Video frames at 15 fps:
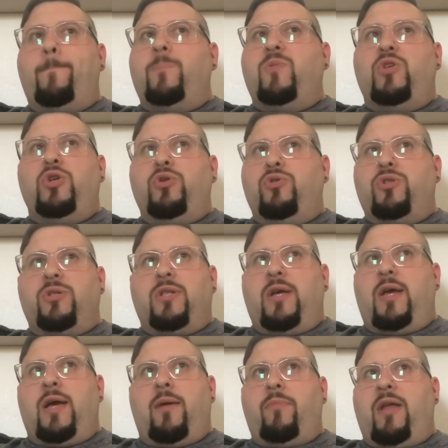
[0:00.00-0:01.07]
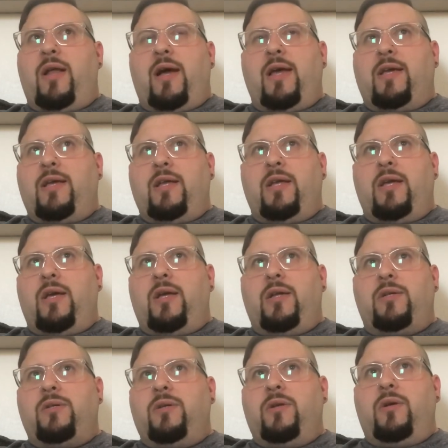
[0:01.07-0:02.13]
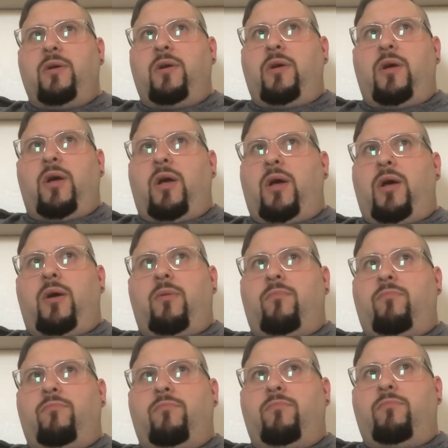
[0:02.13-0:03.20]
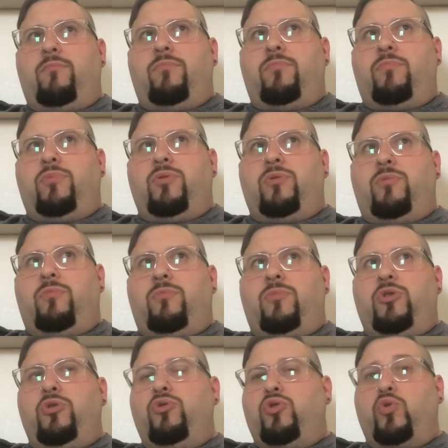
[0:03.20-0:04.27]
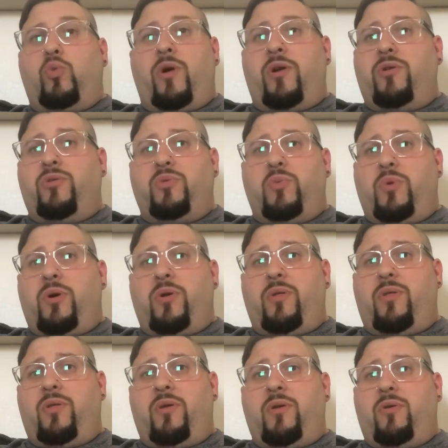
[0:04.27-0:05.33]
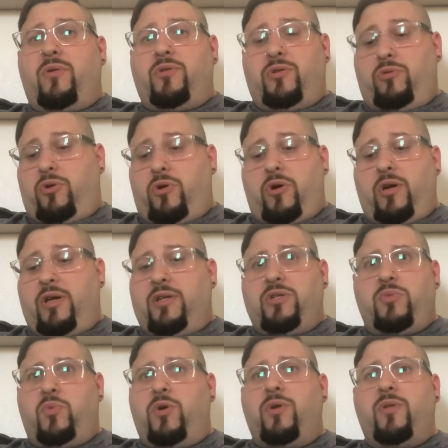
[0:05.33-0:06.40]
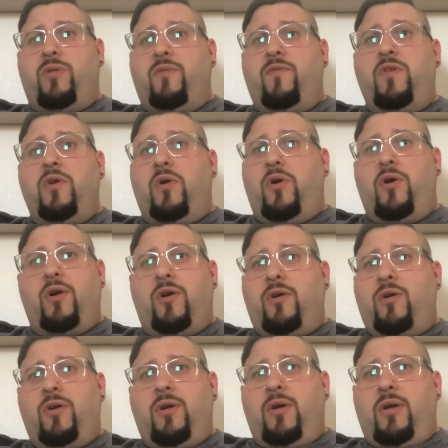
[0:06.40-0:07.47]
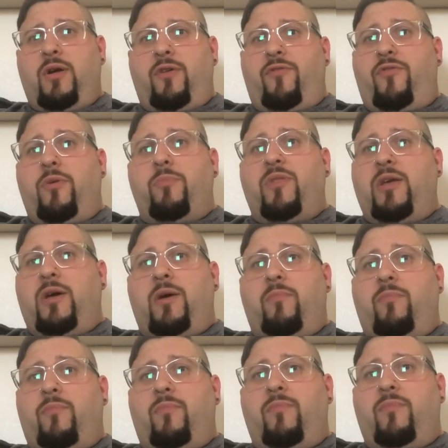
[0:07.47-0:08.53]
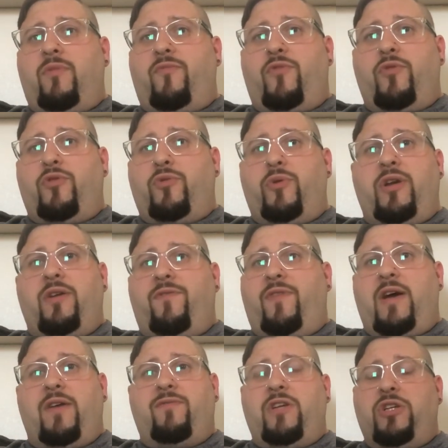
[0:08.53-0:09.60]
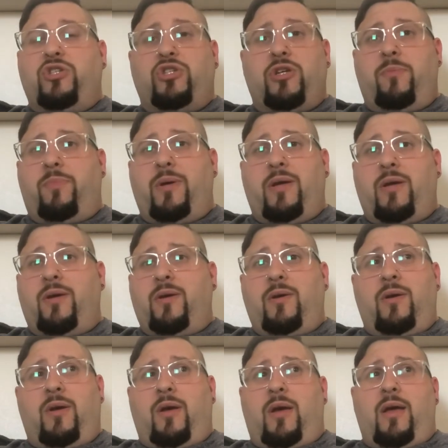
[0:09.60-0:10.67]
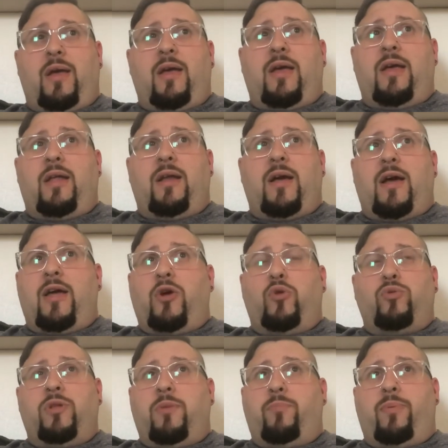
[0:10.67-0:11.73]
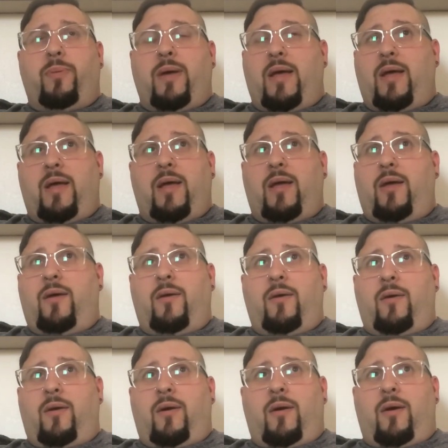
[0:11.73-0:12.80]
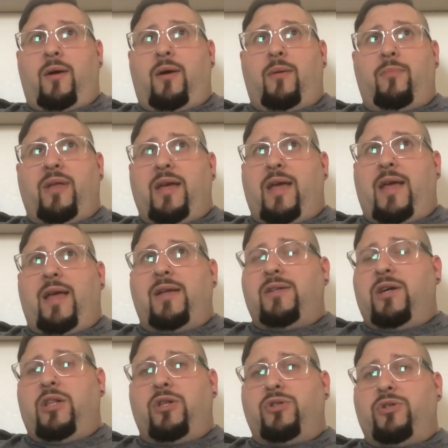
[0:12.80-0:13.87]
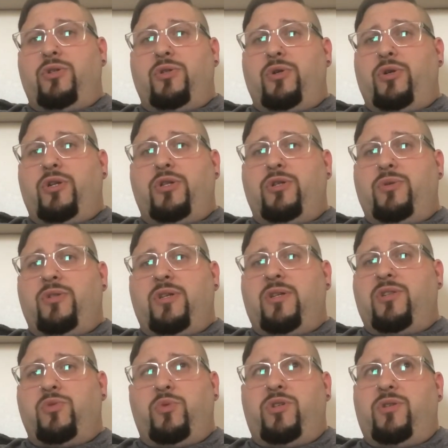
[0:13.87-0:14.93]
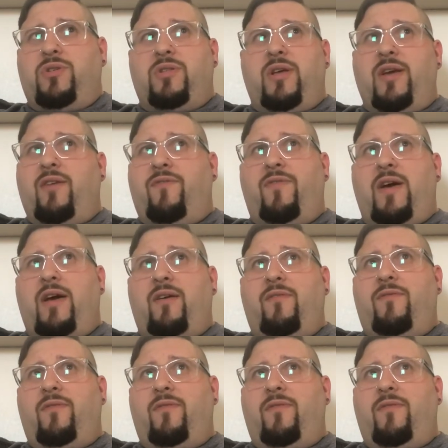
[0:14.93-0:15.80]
usually, I mean, I can get um, two sweaters worth or two cardigans worth of yarn from them for 3 to 5 day shipping, and I only pay like $8.32, which is like £5